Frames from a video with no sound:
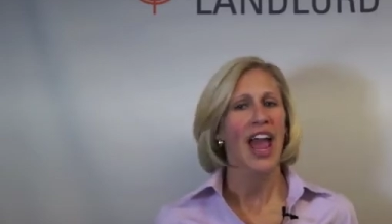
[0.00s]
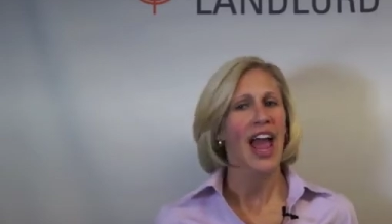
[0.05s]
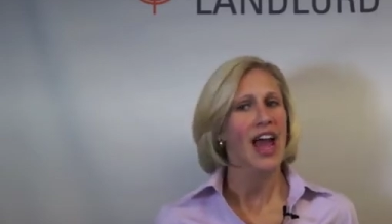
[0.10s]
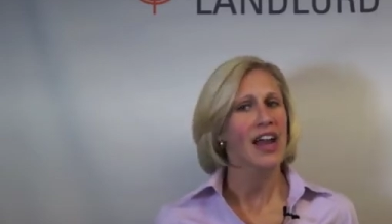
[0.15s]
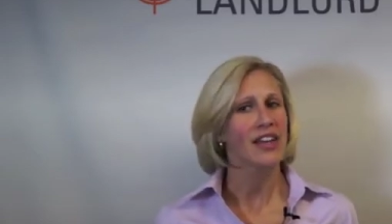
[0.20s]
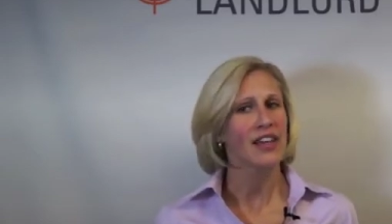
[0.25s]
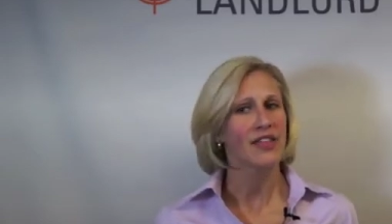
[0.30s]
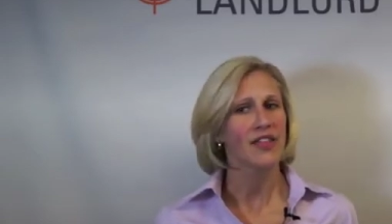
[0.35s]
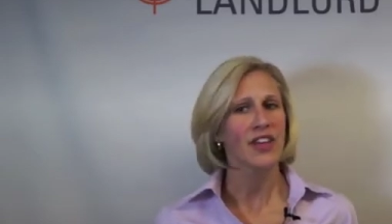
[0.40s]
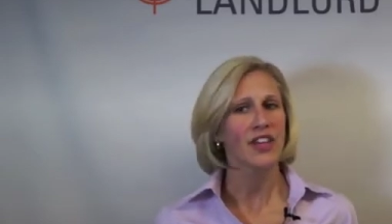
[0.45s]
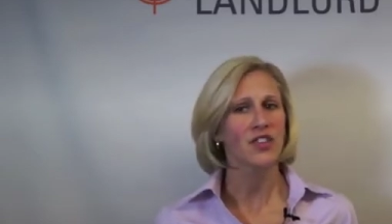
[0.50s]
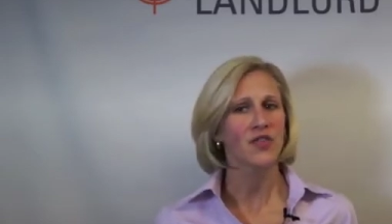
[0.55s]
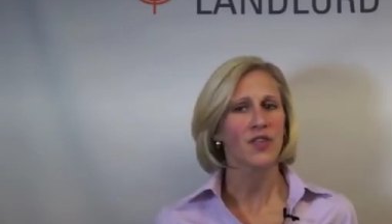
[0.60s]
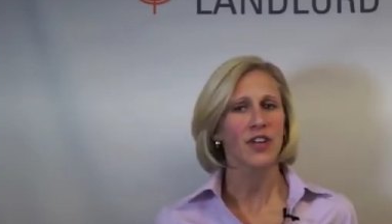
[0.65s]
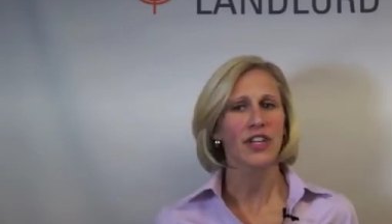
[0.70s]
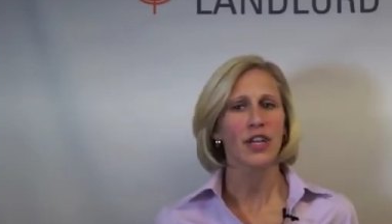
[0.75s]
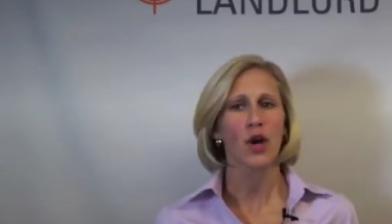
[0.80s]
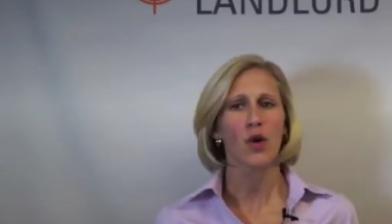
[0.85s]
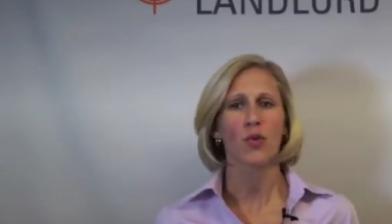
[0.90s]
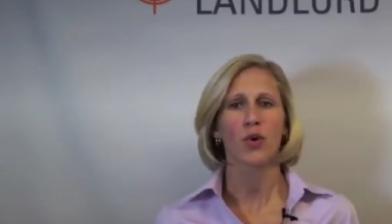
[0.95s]
and in this
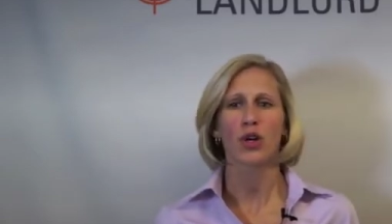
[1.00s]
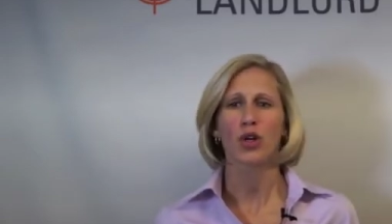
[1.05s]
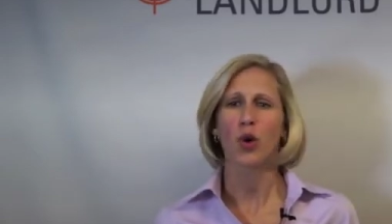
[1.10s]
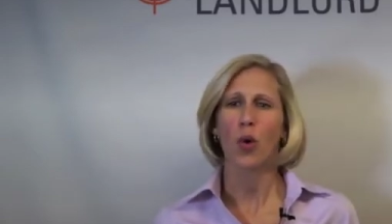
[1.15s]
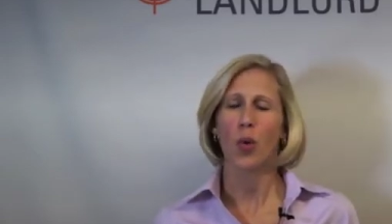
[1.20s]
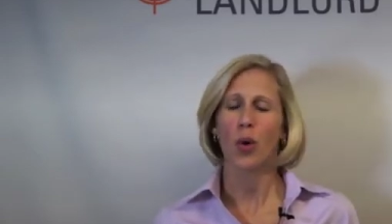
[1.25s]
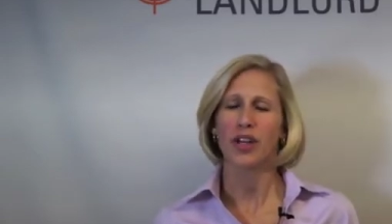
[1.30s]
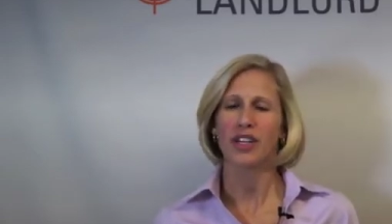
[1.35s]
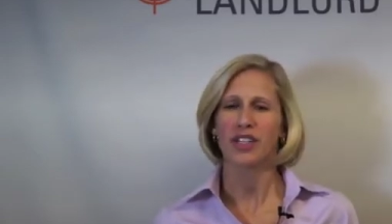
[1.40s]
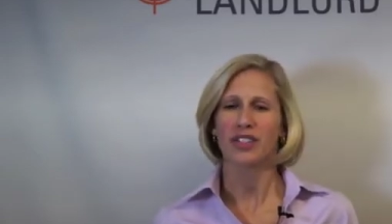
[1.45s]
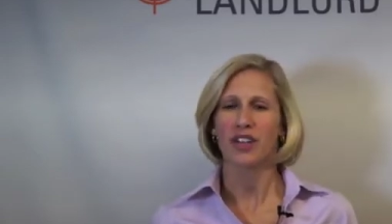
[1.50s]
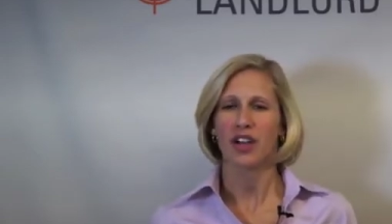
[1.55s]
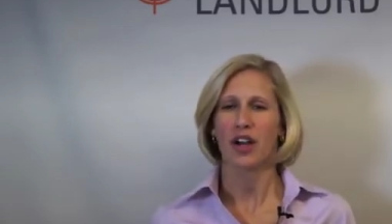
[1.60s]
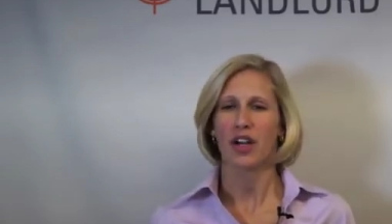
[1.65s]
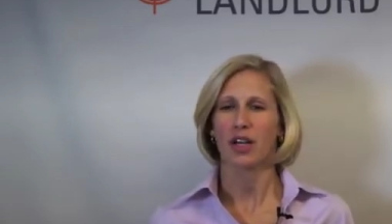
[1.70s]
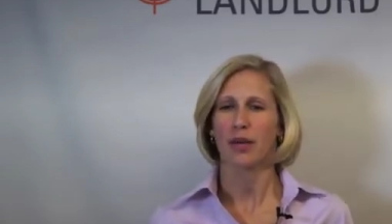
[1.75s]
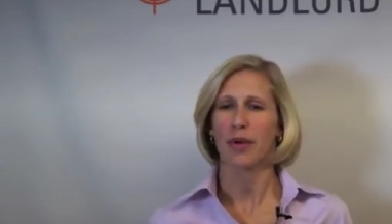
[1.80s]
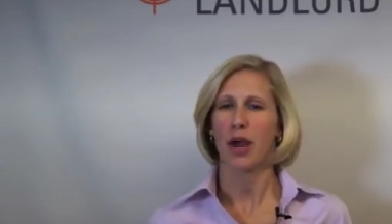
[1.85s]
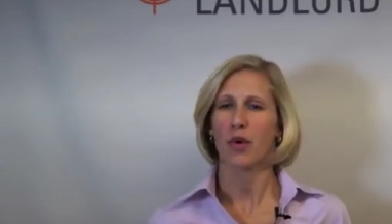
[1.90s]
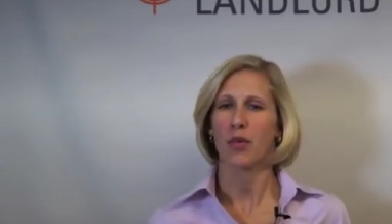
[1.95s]
video we're going to
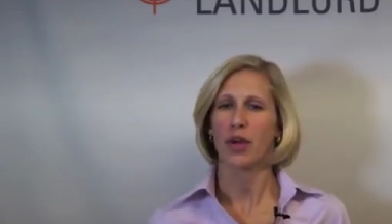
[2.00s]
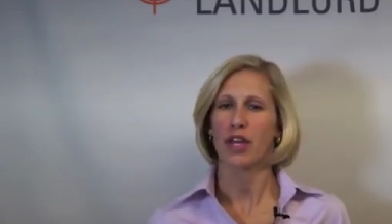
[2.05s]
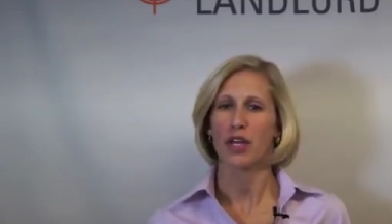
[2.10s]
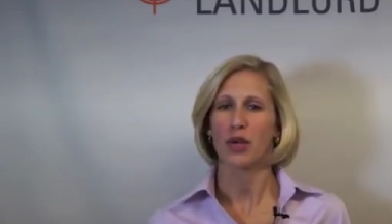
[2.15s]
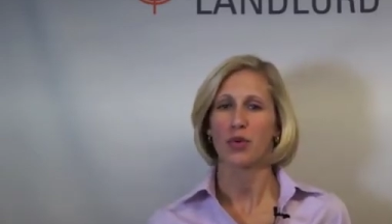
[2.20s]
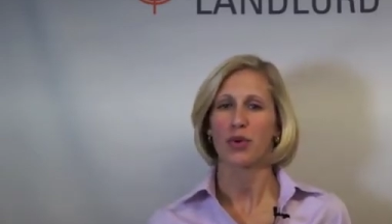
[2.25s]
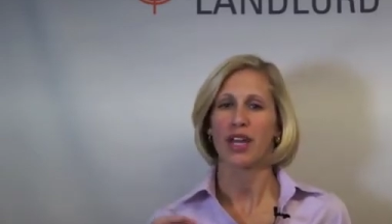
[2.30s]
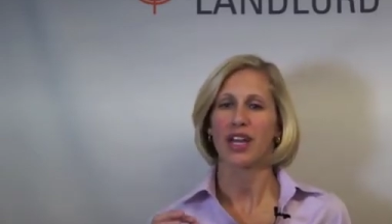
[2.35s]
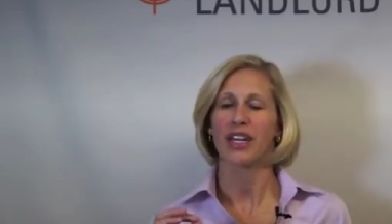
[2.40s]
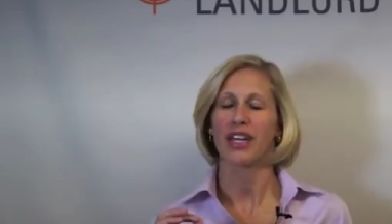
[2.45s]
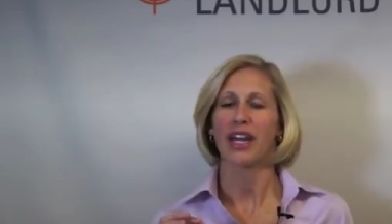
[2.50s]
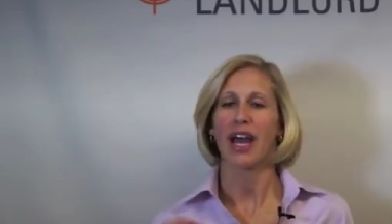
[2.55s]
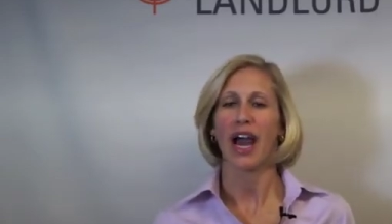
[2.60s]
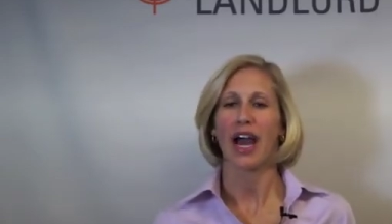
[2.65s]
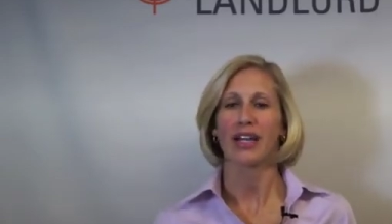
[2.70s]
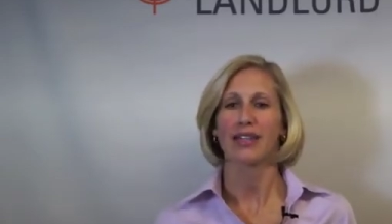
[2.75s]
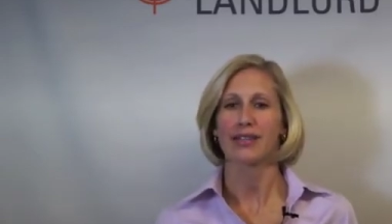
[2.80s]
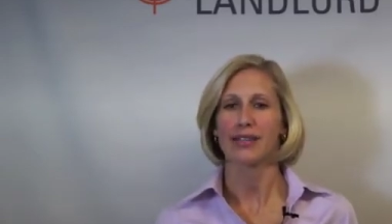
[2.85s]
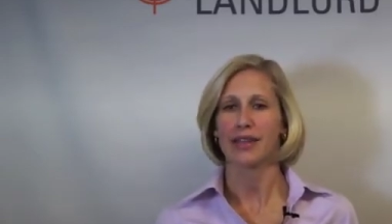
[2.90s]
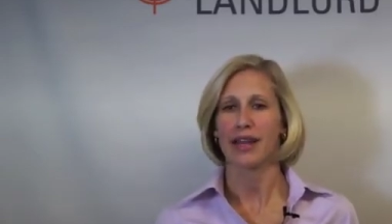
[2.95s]
talk about what you
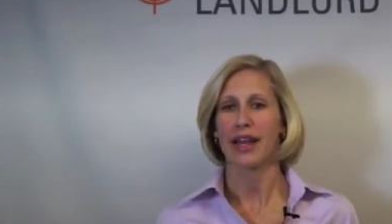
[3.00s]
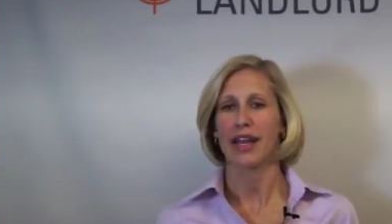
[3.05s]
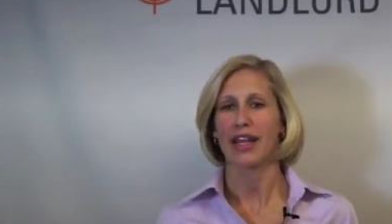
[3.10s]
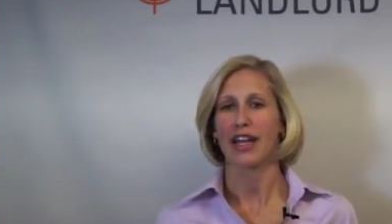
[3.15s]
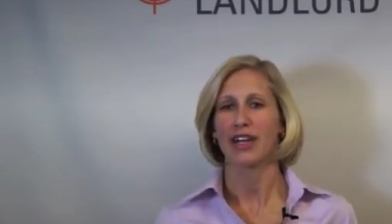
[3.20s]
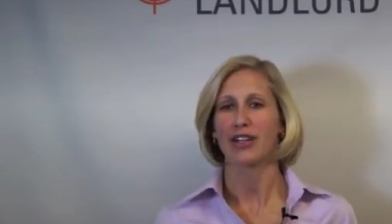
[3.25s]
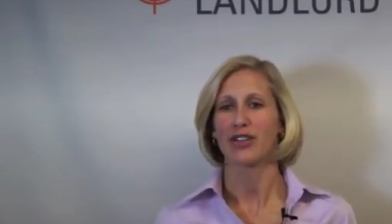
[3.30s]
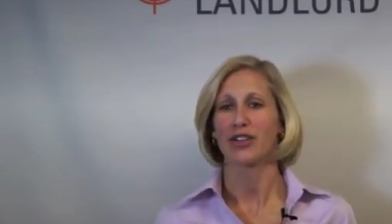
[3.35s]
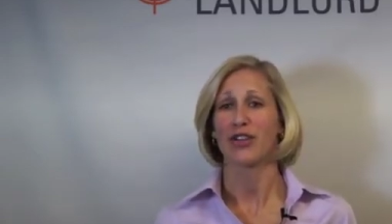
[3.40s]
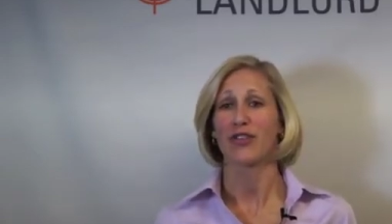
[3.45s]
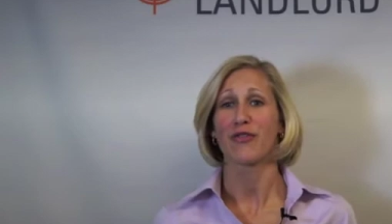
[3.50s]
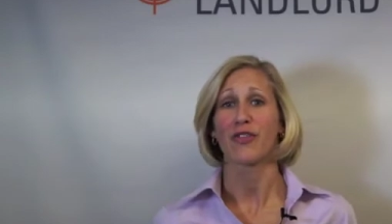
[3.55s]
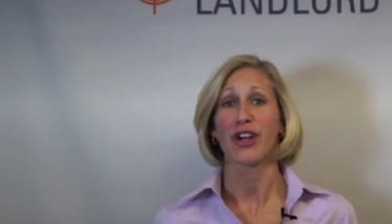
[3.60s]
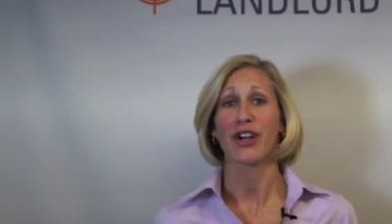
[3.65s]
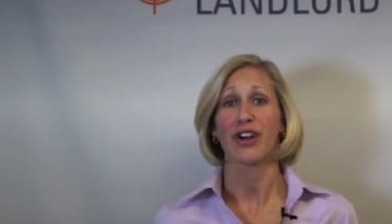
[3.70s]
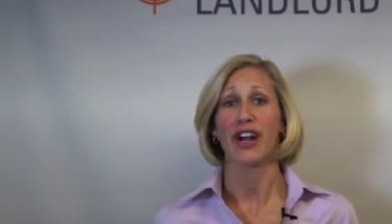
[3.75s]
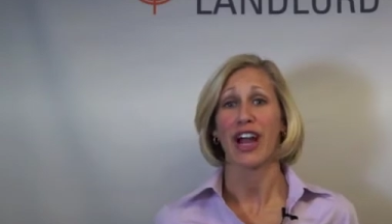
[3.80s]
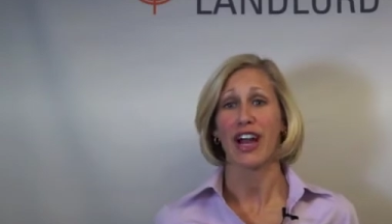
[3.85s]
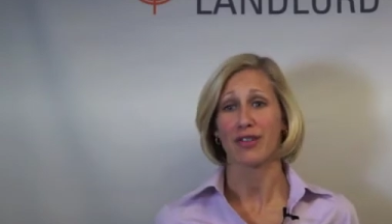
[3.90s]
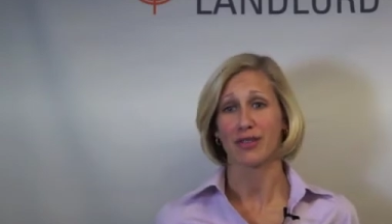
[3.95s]
cannot say under the
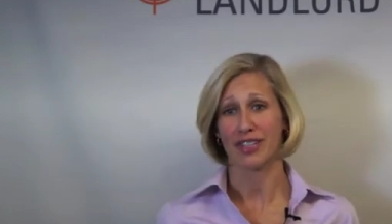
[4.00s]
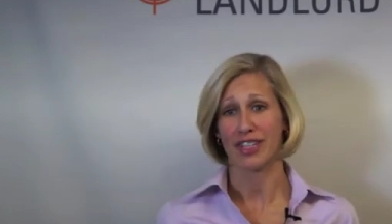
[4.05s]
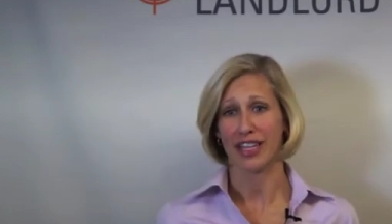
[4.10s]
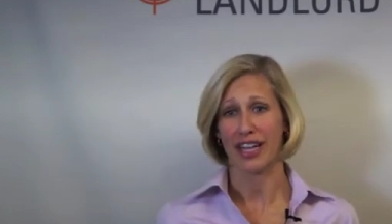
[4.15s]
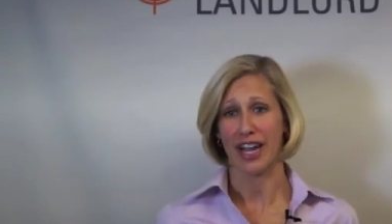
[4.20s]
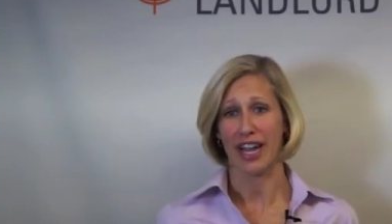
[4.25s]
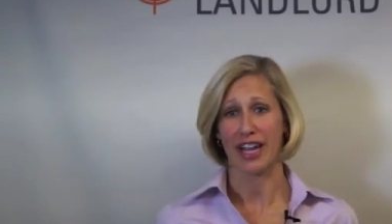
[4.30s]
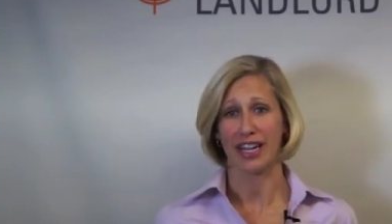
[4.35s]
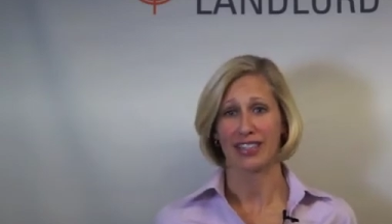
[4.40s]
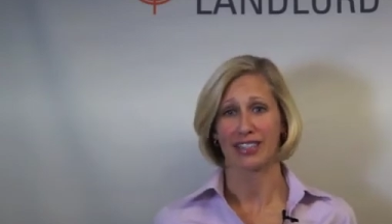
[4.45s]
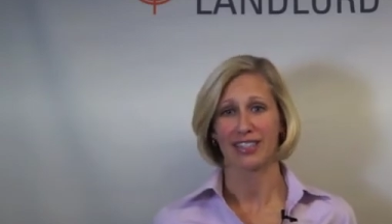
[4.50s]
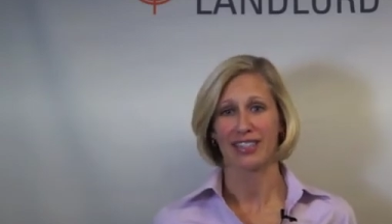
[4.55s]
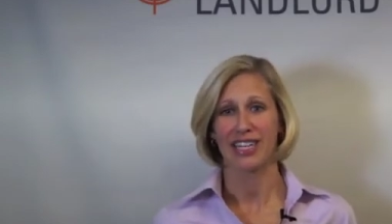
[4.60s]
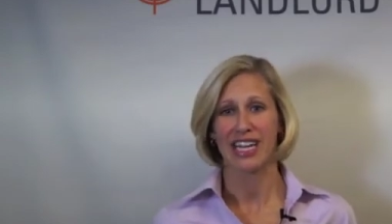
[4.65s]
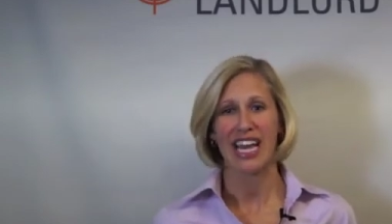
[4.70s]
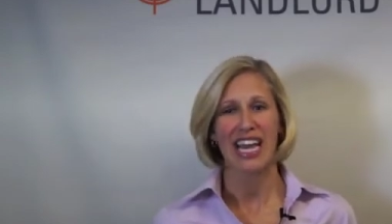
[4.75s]
Fair Housing Act.